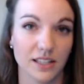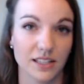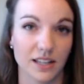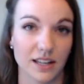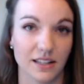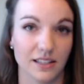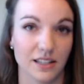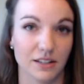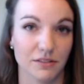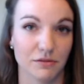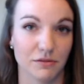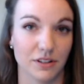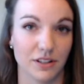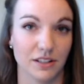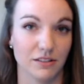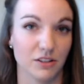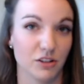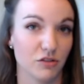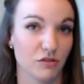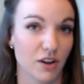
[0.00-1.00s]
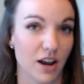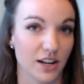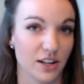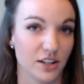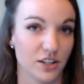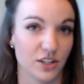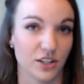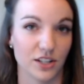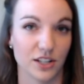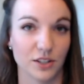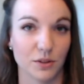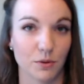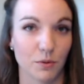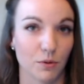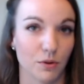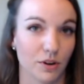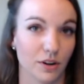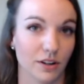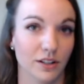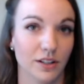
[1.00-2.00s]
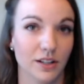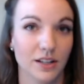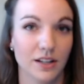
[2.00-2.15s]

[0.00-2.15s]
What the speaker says: and different strategies or